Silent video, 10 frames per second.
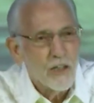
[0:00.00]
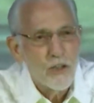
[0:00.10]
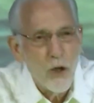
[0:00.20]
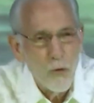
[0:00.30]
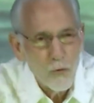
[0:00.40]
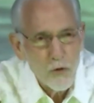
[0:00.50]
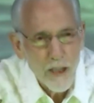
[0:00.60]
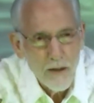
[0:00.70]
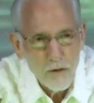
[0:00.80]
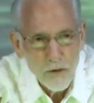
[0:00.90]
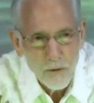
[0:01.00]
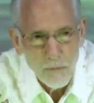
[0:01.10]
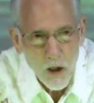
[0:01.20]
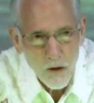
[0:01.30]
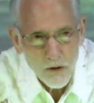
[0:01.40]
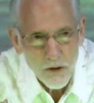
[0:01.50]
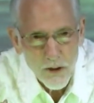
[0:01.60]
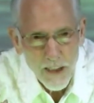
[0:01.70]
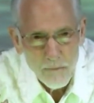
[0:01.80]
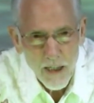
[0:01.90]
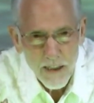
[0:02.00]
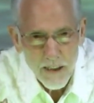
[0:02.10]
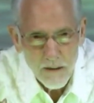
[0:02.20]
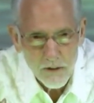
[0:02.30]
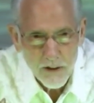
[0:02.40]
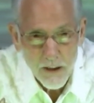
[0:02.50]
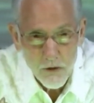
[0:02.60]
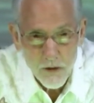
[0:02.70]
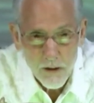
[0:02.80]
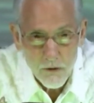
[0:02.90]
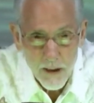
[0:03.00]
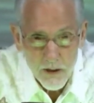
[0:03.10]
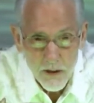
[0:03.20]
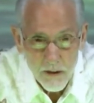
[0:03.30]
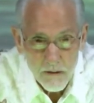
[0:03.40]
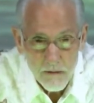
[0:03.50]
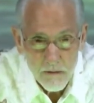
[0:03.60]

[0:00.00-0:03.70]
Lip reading: don't tell your boss or anybody else that you're a Christian.